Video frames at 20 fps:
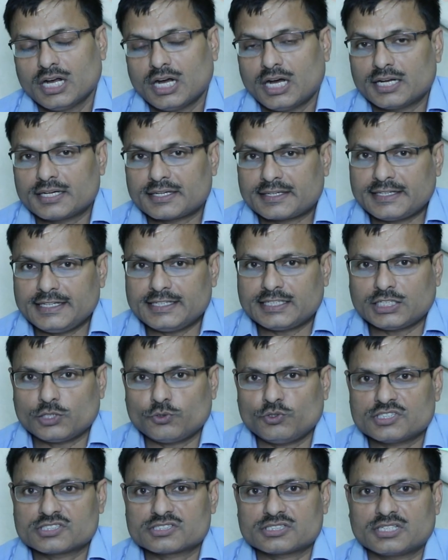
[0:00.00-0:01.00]
and
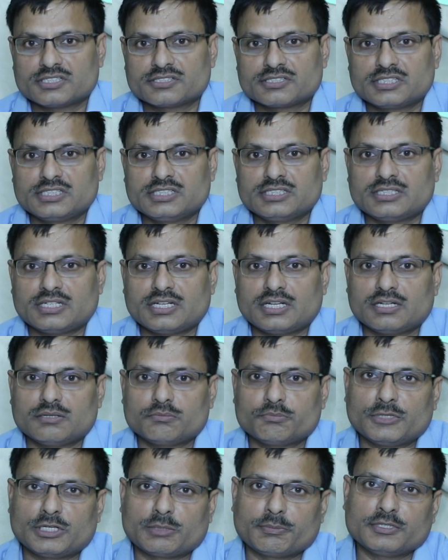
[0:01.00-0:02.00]
retuning surgery
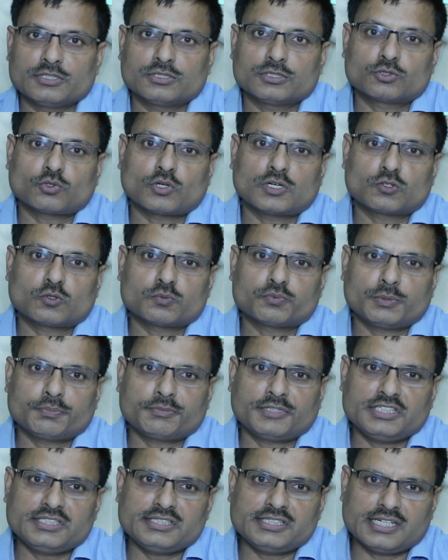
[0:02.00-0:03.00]
between the 12 to
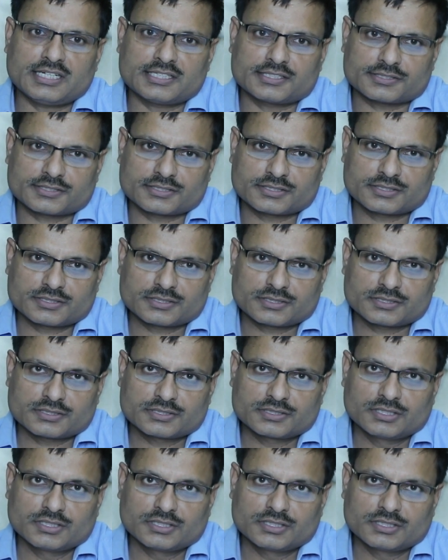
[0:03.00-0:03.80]
15 years.